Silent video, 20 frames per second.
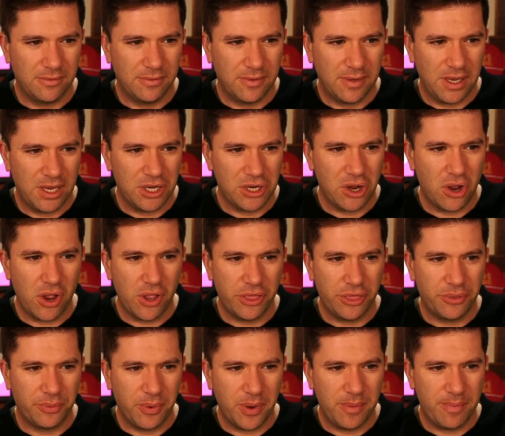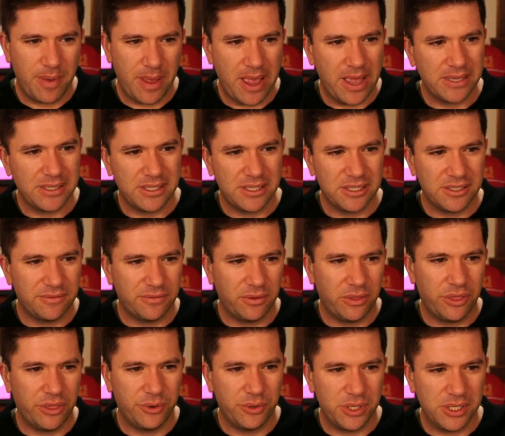He caught 3 passes for
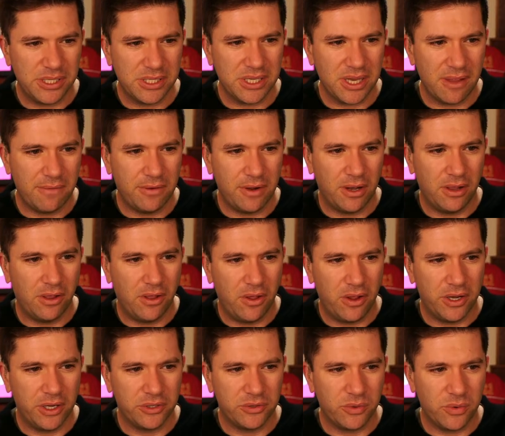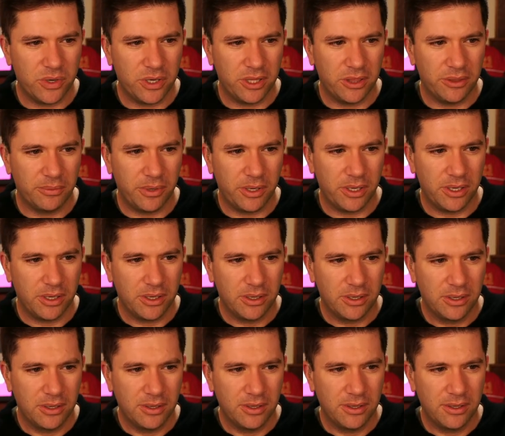37 along at 23.
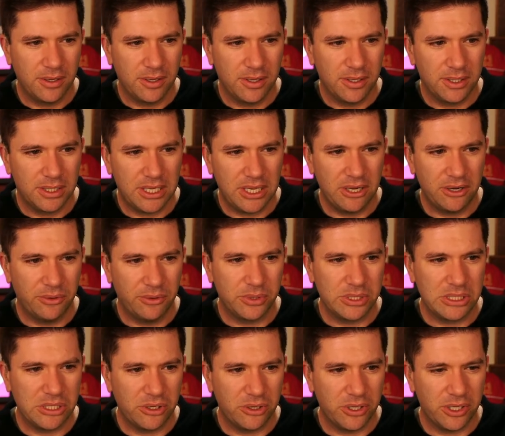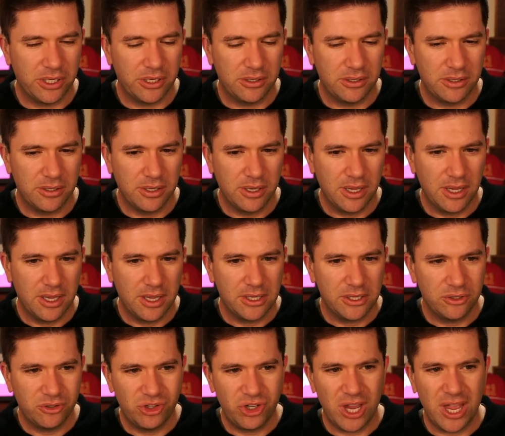Kittle was good.
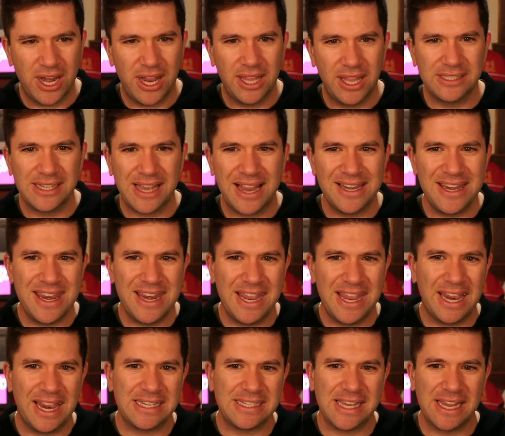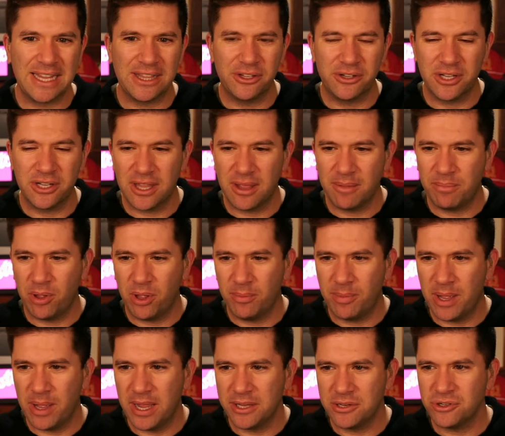Jennings, I need to get a second look at that ball
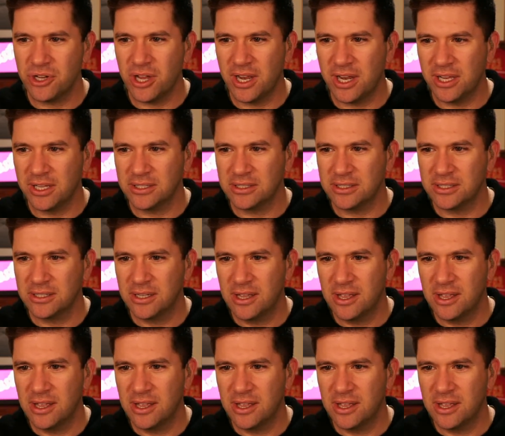behind Jennings.